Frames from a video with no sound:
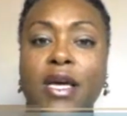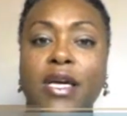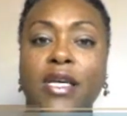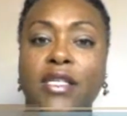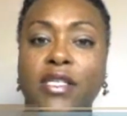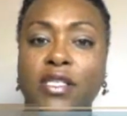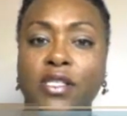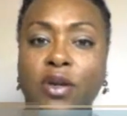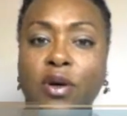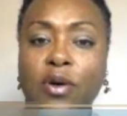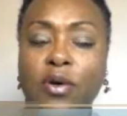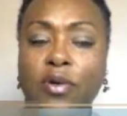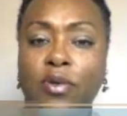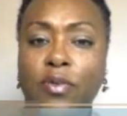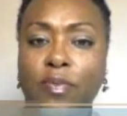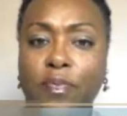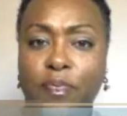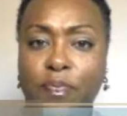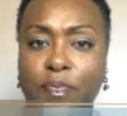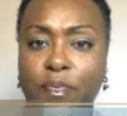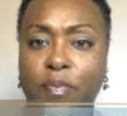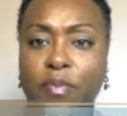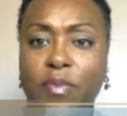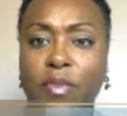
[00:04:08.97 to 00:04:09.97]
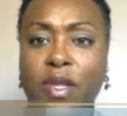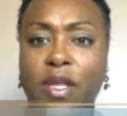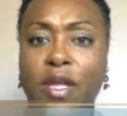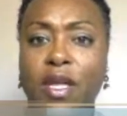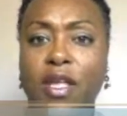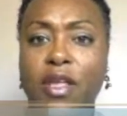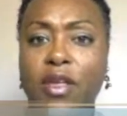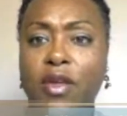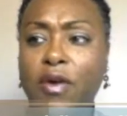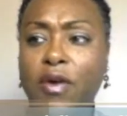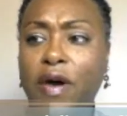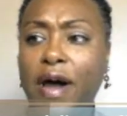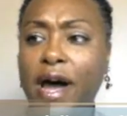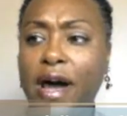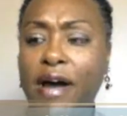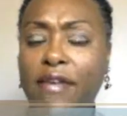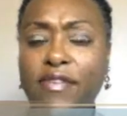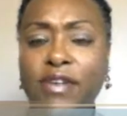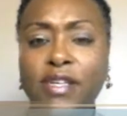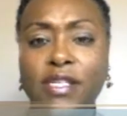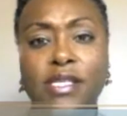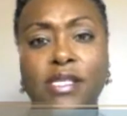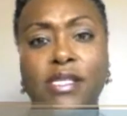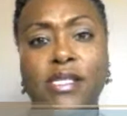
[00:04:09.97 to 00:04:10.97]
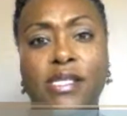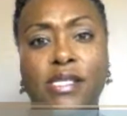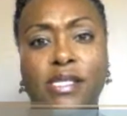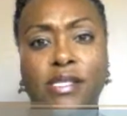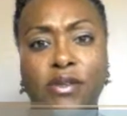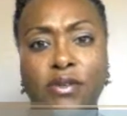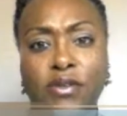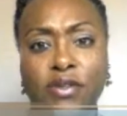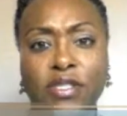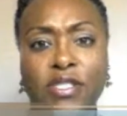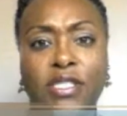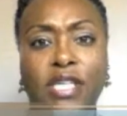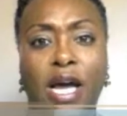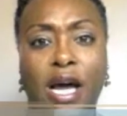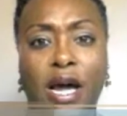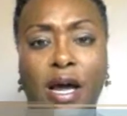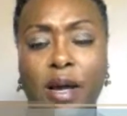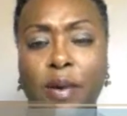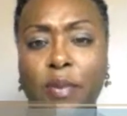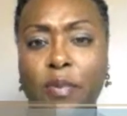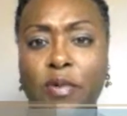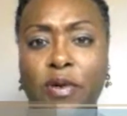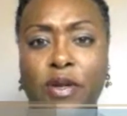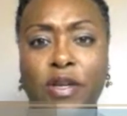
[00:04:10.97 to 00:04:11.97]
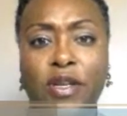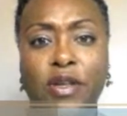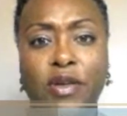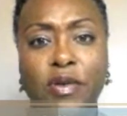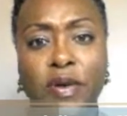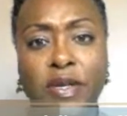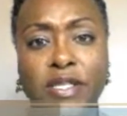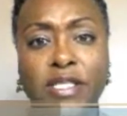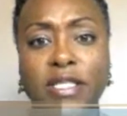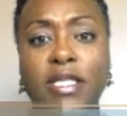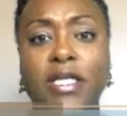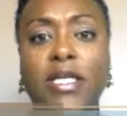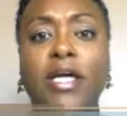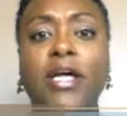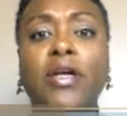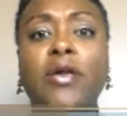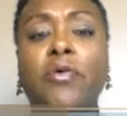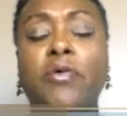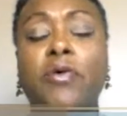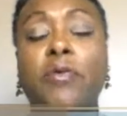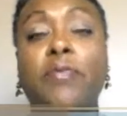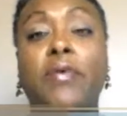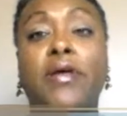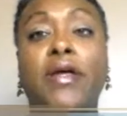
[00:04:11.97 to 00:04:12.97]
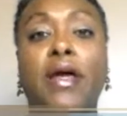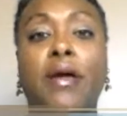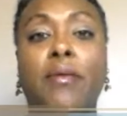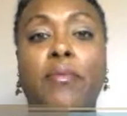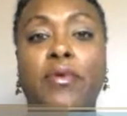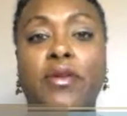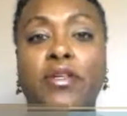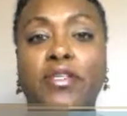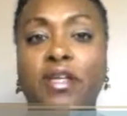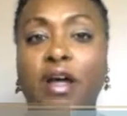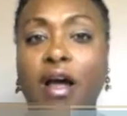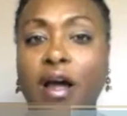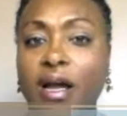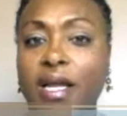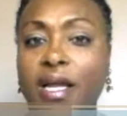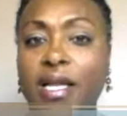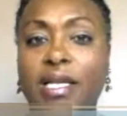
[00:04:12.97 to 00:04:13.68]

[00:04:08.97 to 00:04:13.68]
So you'll have a certain time when you as the leader will be able to talk.